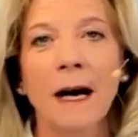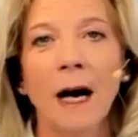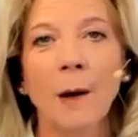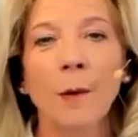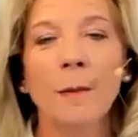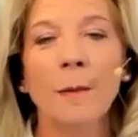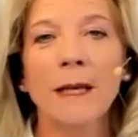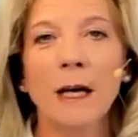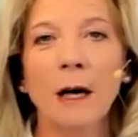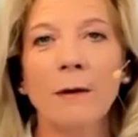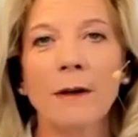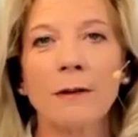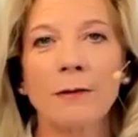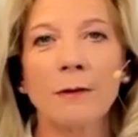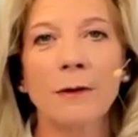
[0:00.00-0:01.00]
I uh, will be
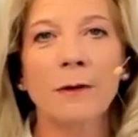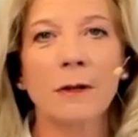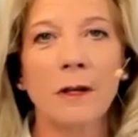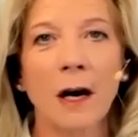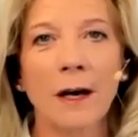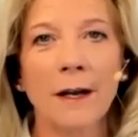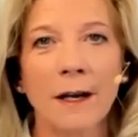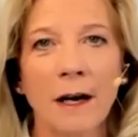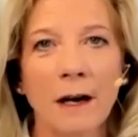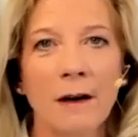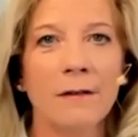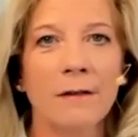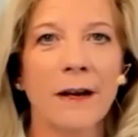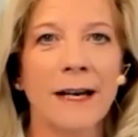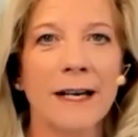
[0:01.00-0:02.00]
going through a lot
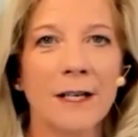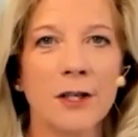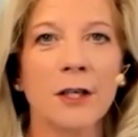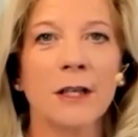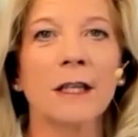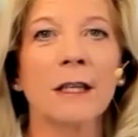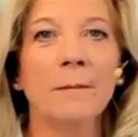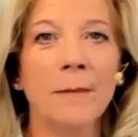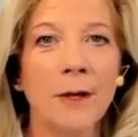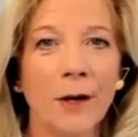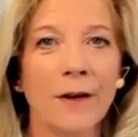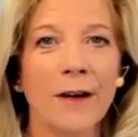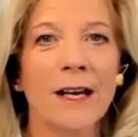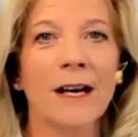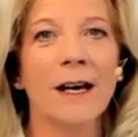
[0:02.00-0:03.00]
of ancient
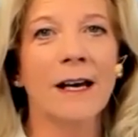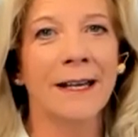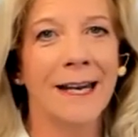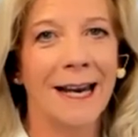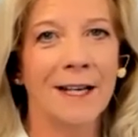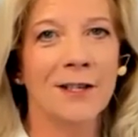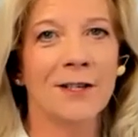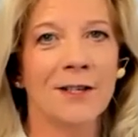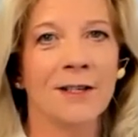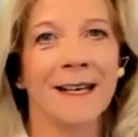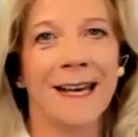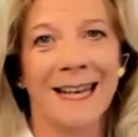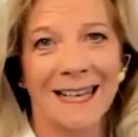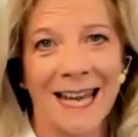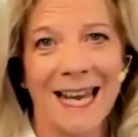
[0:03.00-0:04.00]
Lemuria and ancient
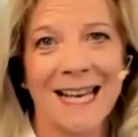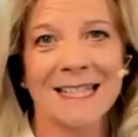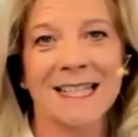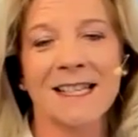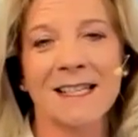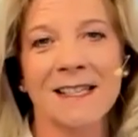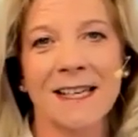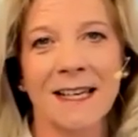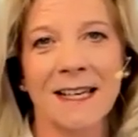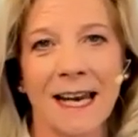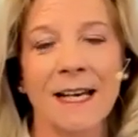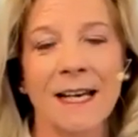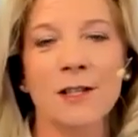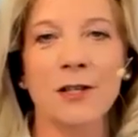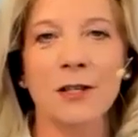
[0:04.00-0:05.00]
Atlantis and
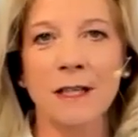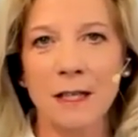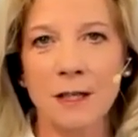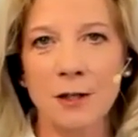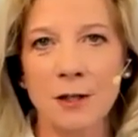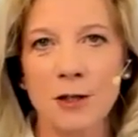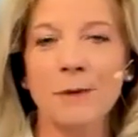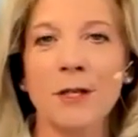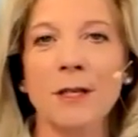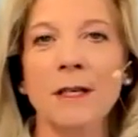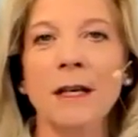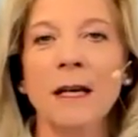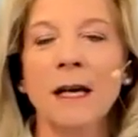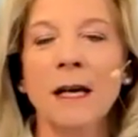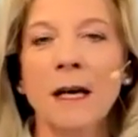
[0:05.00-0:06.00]
ancient Egyptian